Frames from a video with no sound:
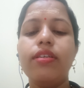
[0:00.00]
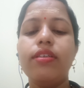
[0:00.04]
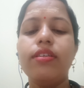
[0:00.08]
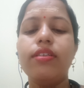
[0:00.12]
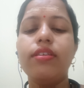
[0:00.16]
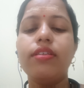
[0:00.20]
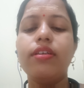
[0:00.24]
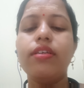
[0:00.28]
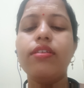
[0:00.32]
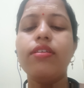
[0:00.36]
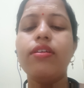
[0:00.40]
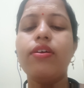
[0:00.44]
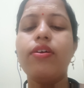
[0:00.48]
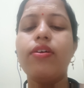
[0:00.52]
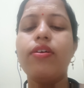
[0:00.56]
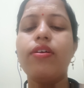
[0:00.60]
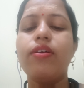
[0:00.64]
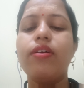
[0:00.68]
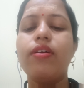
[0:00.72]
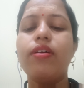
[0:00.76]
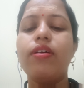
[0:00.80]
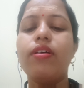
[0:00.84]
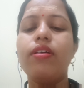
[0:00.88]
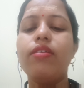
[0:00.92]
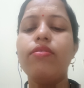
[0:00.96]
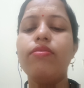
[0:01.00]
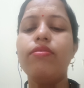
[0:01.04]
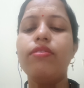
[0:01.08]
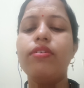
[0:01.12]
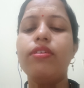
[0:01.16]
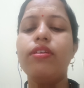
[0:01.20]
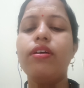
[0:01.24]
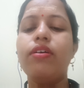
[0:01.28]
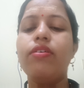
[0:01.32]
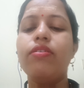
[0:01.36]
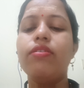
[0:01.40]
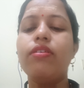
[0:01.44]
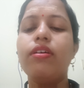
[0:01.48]
diseases occur
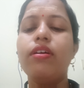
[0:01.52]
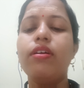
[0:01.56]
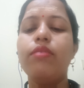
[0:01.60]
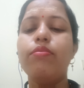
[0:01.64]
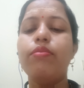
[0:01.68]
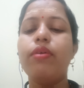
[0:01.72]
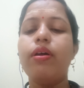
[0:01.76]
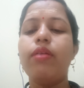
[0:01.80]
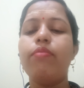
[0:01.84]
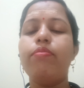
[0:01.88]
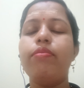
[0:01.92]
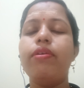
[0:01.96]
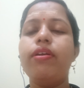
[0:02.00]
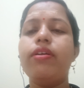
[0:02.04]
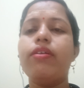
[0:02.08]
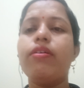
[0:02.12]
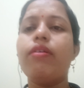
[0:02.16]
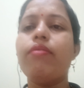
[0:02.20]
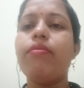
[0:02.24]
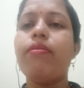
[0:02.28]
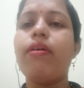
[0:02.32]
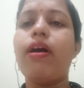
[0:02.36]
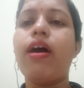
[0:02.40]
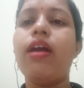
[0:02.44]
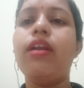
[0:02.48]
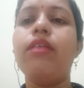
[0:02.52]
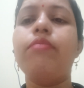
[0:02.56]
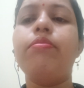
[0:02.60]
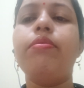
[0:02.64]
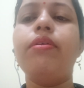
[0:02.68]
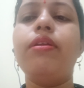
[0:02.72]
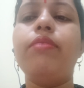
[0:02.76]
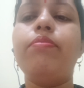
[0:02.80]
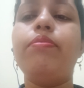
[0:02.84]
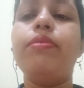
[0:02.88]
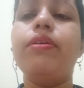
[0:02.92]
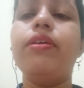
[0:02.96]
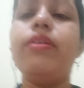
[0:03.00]
without the involvement of
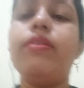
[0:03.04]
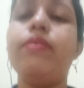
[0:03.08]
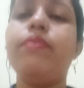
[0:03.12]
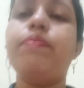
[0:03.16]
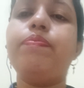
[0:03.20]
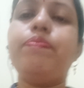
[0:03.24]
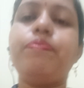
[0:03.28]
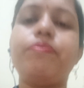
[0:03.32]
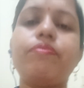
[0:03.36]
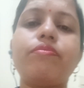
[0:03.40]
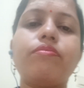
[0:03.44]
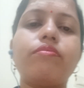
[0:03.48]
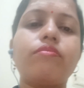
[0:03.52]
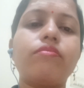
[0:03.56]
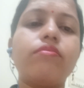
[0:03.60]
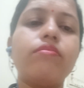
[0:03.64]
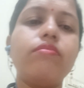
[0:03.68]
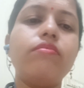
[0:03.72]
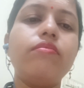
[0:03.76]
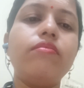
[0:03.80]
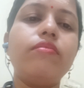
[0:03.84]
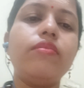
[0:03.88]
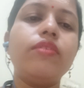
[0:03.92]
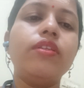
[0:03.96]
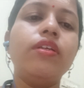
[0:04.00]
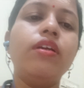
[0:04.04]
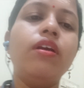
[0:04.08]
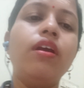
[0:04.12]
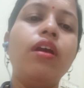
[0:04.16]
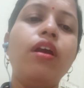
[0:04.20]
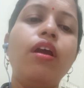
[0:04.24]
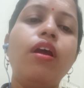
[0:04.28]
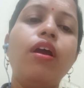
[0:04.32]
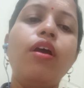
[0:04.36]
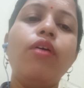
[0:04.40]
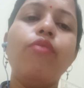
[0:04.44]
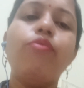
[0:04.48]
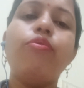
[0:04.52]
RFLP.
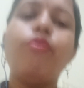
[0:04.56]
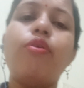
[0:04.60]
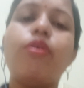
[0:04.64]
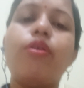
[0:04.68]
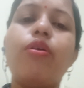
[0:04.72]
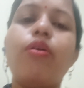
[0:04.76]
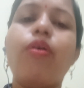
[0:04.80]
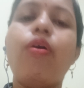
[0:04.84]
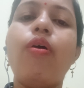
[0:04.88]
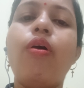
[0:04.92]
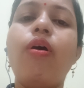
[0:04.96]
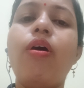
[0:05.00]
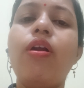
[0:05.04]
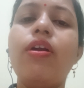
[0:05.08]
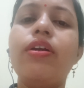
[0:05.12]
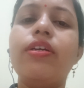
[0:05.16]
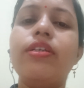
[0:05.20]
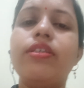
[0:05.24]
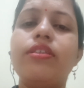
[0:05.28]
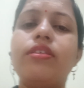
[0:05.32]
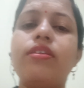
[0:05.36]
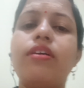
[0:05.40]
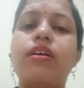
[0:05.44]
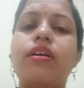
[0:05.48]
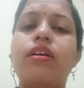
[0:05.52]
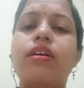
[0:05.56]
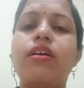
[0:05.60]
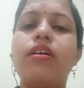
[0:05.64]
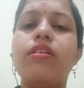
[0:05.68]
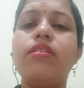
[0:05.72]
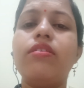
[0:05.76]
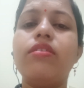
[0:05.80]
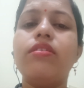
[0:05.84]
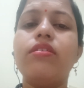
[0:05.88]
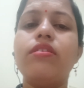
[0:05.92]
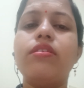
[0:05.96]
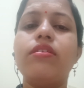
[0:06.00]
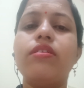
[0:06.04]
For all
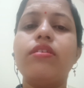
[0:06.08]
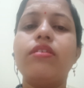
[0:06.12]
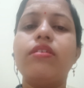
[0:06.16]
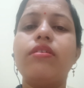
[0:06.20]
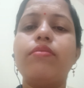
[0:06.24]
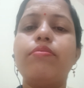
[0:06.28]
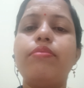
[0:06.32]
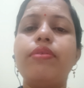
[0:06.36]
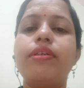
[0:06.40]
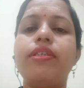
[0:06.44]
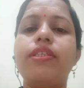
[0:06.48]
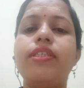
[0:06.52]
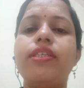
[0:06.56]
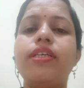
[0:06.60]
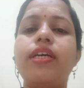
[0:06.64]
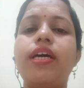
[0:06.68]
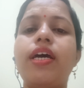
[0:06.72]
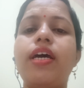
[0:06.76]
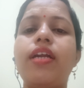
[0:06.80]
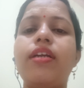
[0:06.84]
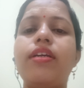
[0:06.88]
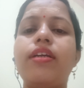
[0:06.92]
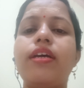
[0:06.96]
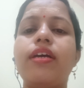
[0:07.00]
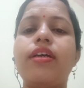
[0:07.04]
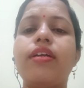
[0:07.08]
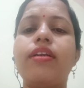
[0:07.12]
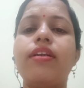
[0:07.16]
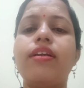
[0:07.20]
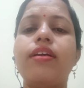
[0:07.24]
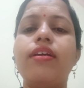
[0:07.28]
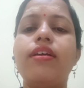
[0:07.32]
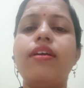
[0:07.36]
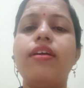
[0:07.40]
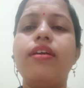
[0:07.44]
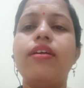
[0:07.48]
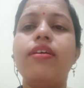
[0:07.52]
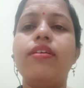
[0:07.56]
disorders, PCR
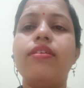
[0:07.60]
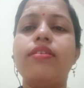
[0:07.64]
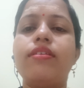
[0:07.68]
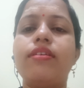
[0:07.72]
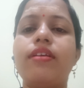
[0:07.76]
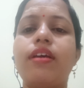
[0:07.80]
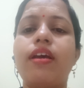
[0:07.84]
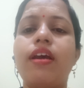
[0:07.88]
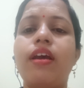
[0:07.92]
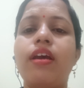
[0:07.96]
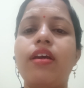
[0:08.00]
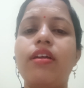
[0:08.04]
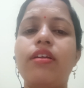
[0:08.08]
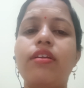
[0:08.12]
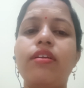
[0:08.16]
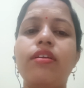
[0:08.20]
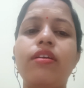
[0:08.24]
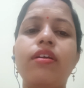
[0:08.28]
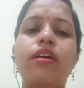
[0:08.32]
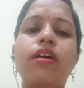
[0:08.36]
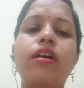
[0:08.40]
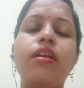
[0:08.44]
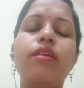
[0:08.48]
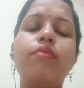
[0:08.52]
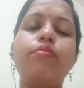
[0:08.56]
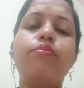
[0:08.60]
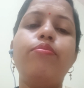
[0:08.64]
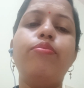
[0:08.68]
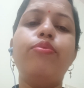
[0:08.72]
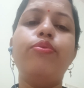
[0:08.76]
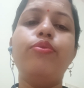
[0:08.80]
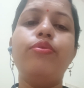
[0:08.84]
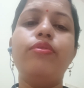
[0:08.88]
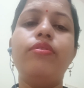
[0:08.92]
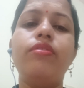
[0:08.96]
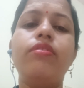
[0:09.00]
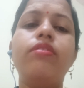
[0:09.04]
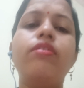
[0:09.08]
technique is a real
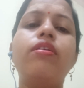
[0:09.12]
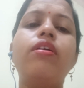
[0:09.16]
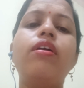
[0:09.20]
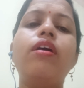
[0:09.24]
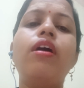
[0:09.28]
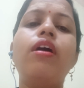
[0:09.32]
boon